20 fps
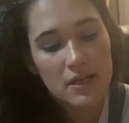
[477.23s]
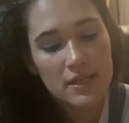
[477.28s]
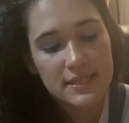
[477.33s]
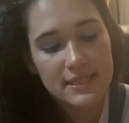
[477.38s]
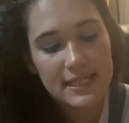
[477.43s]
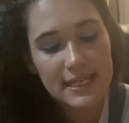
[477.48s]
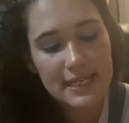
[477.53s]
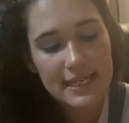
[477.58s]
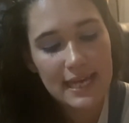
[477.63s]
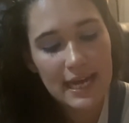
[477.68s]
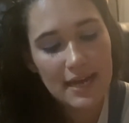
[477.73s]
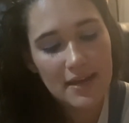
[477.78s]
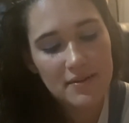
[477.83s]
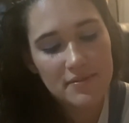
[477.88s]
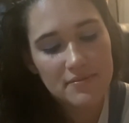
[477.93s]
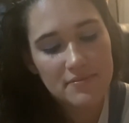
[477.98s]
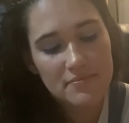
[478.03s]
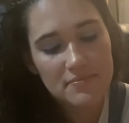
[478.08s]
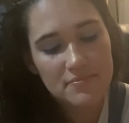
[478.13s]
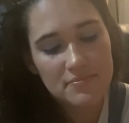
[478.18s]
To get
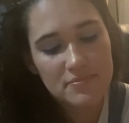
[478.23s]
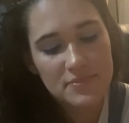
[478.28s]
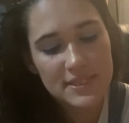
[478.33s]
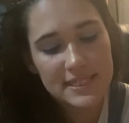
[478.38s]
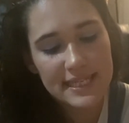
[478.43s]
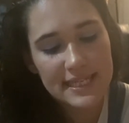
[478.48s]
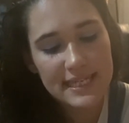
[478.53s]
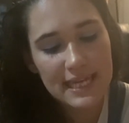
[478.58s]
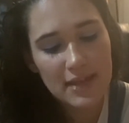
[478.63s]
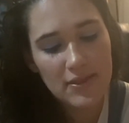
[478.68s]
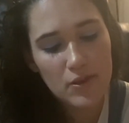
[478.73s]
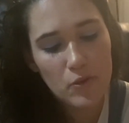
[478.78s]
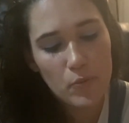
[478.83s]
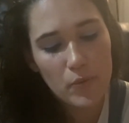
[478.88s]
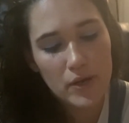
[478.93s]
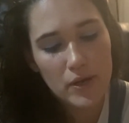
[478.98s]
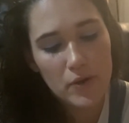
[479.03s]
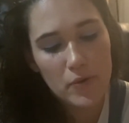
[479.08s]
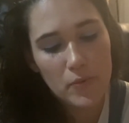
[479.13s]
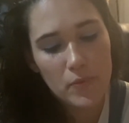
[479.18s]
the
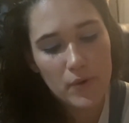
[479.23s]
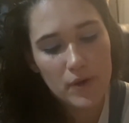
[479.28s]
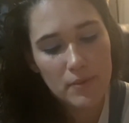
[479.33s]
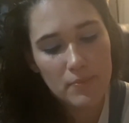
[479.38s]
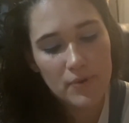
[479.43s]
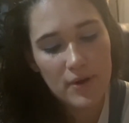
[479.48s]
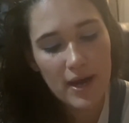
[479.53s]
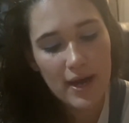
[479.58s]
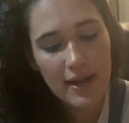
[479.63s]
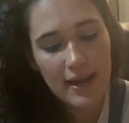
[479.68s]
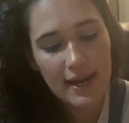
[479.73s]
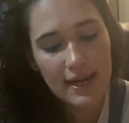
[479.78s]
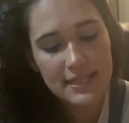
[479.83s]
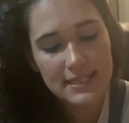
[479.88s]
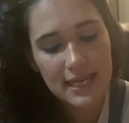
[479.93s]
101 products,